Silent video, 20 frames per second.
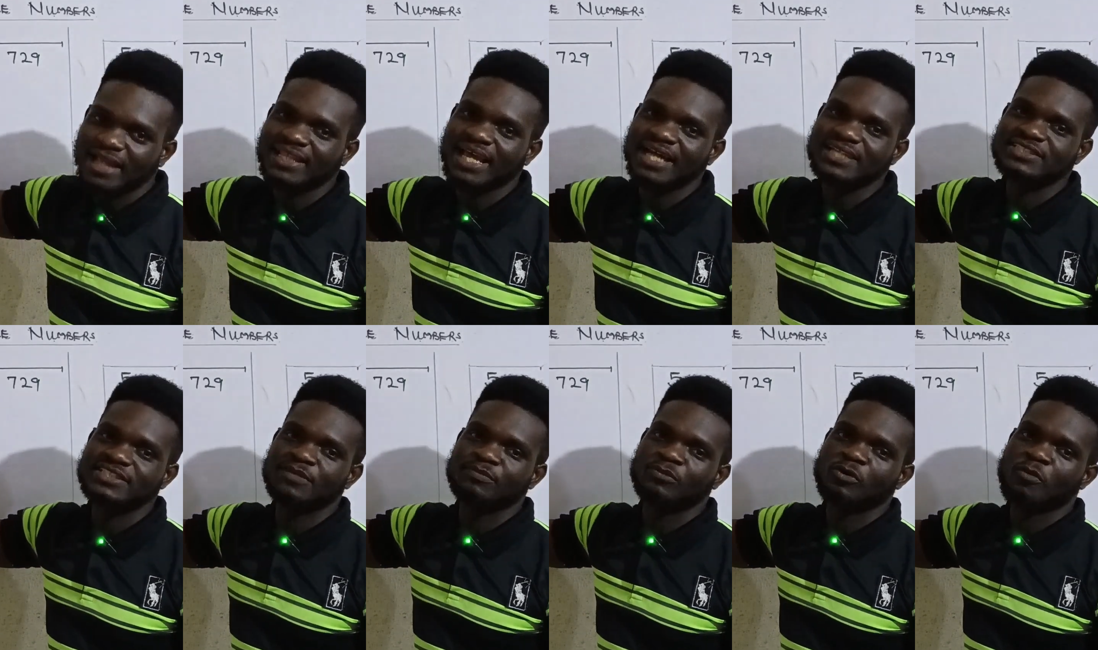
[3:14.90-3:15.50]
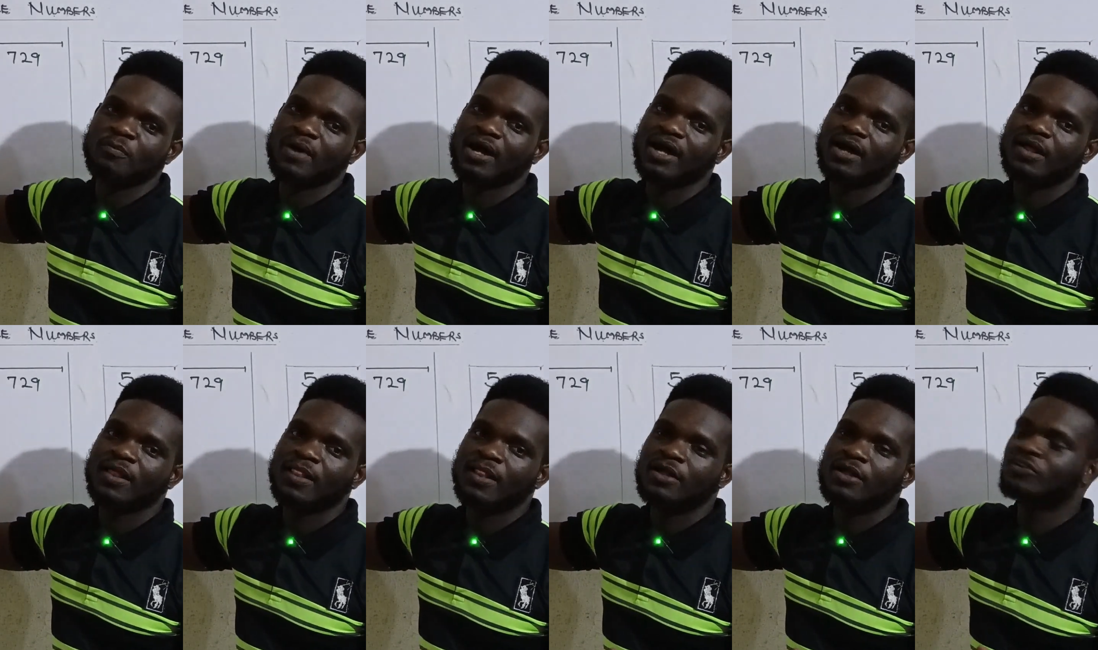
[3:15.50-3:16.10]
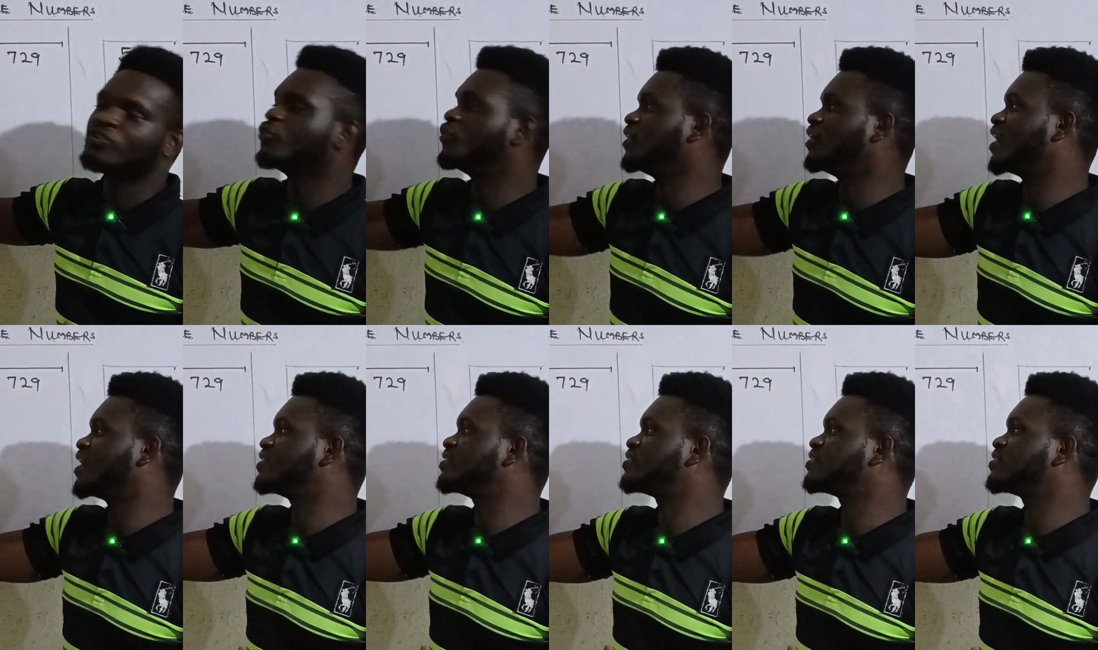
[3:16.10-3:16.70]
by that same number to
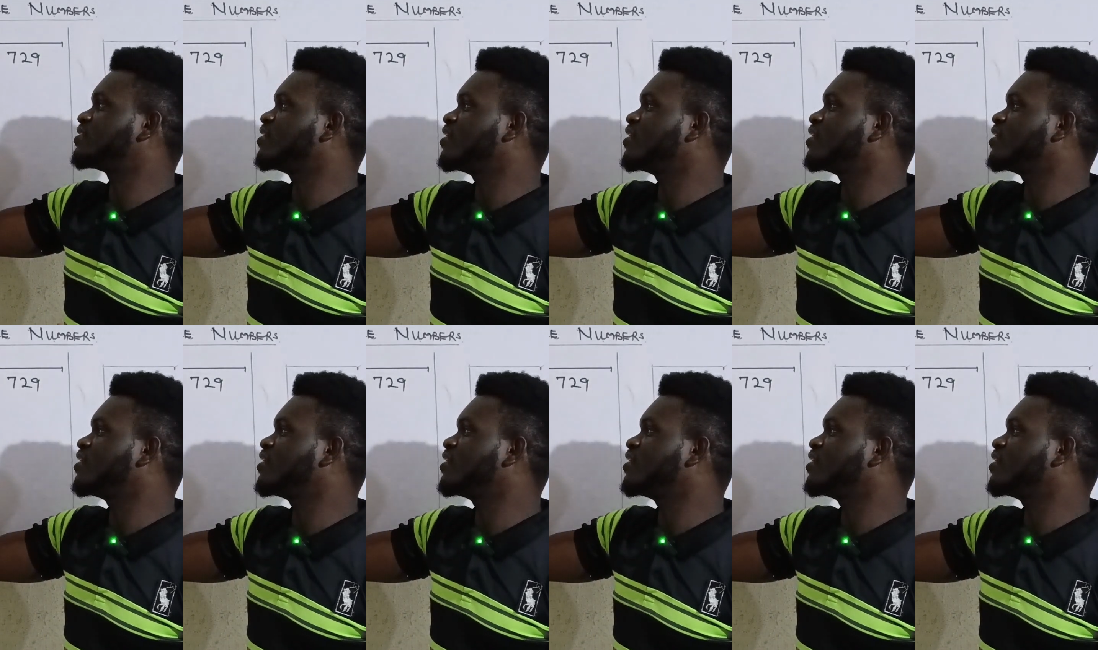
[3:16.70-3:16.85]
get